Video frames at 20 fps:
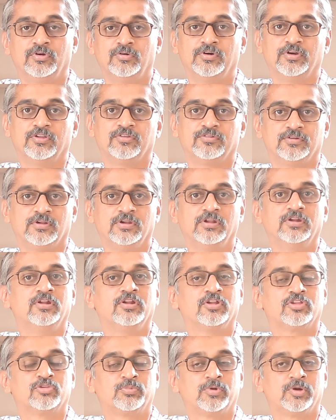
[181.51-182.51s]
now, it is still in
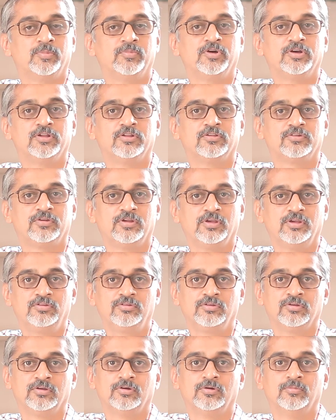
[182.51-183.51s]
an experimental
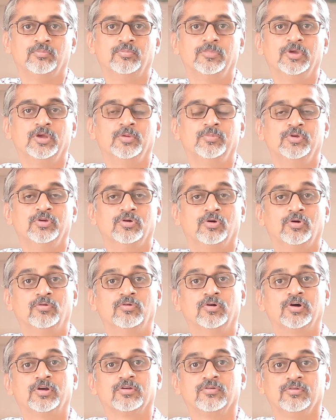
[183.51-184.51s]
stage. Maybe
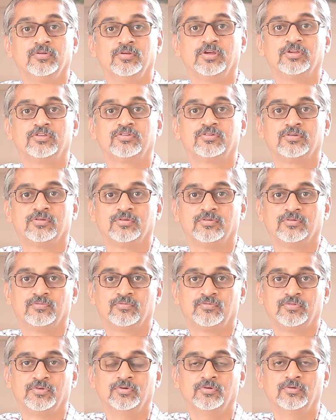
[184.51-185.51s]
over next
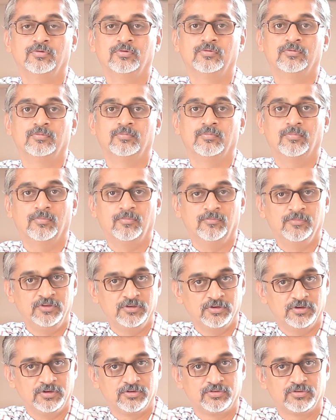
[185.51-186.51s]
few
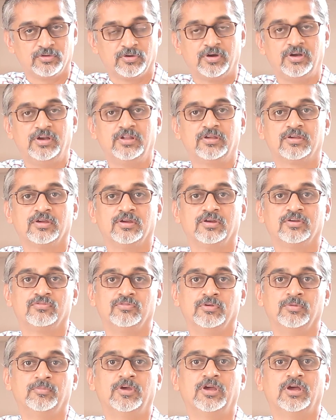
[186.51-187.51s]
years or decades,
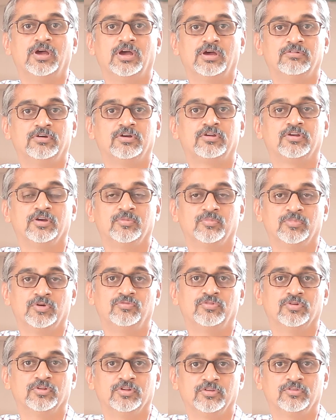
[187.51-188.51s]
we may have a
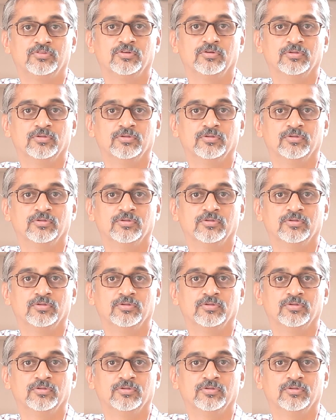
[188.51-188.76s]
treatment for this